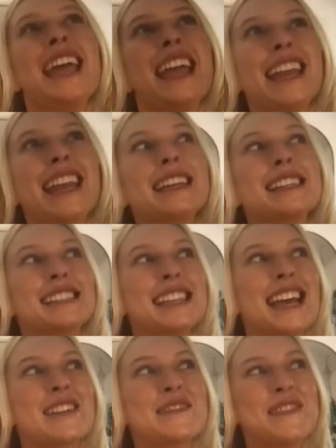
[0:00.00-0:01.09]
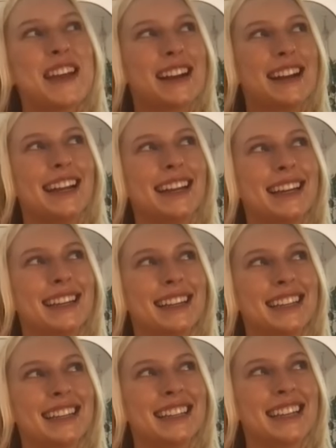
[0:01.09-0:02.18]
It is like
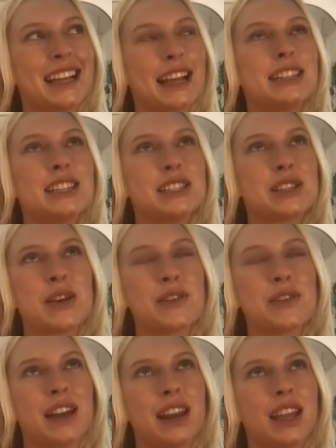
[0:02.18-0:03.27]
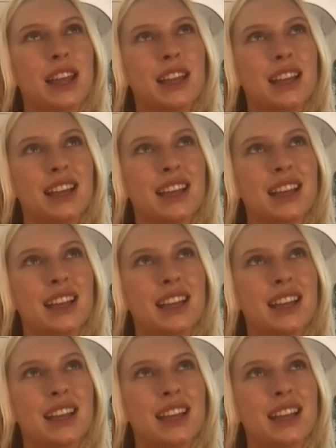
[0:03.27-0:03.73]
very, it's just so funny.